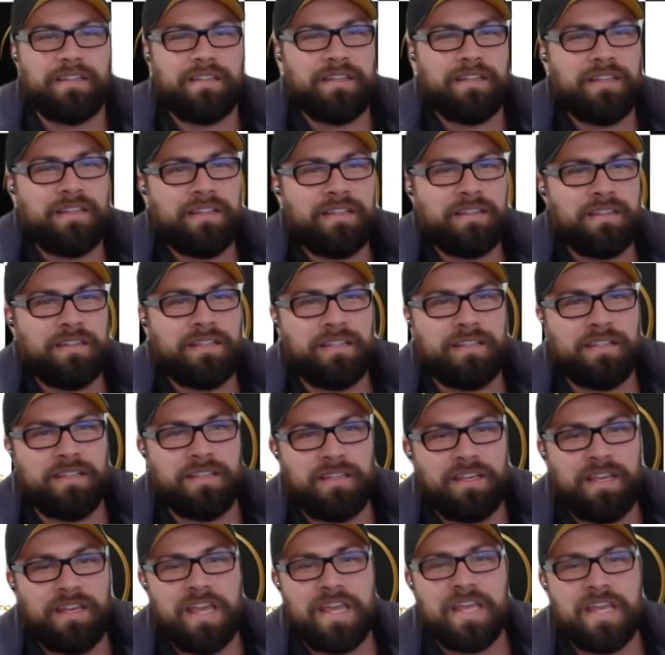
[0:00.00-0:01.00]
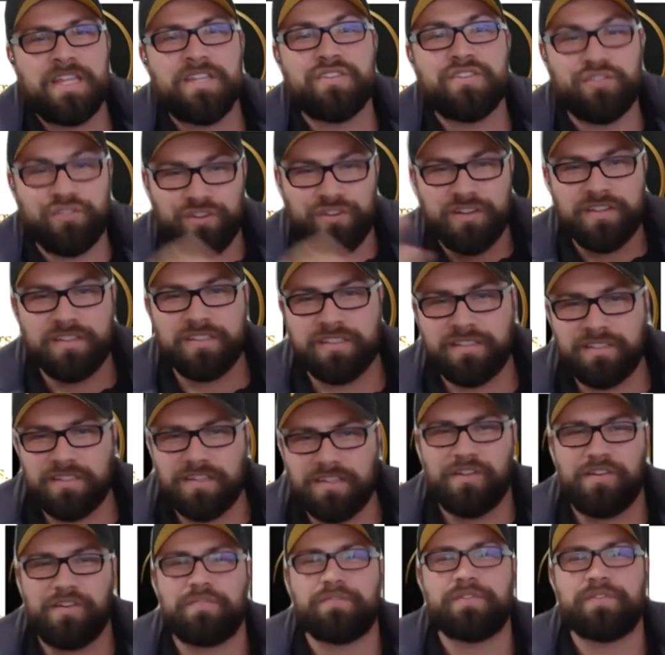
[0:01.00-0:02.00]
In the interest
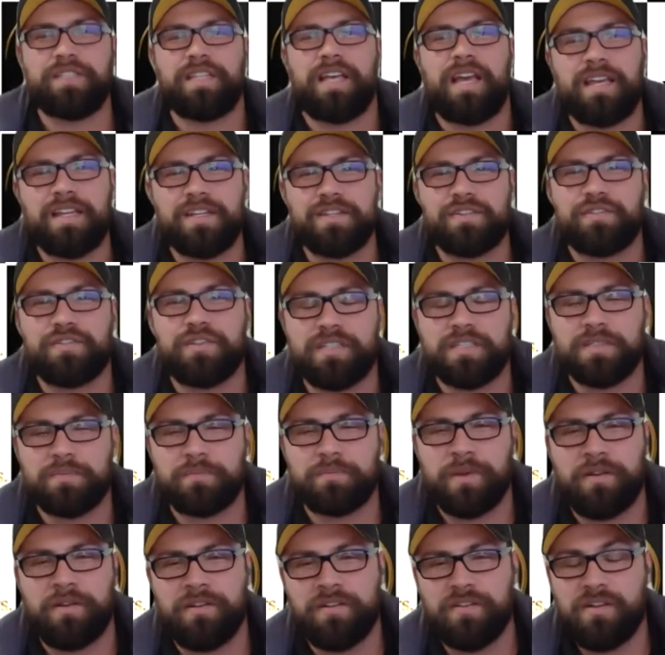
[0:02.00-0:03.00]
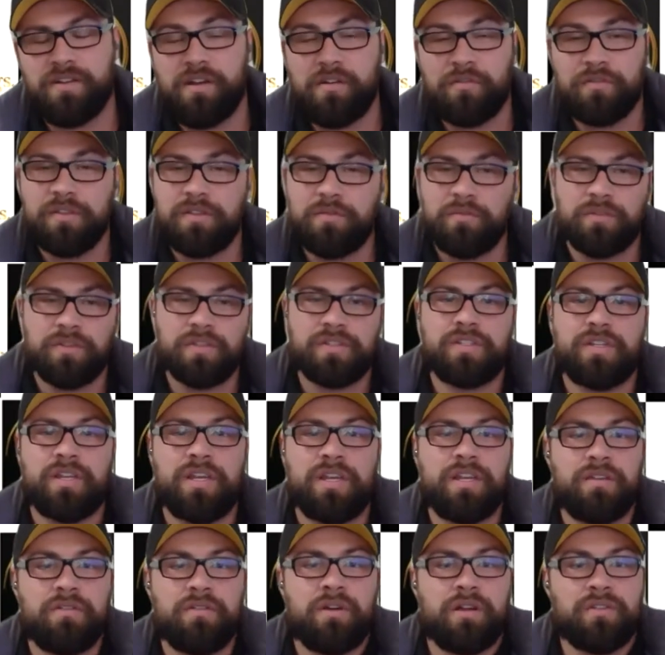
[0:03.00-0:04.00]
of staying transparent, I really want to share you.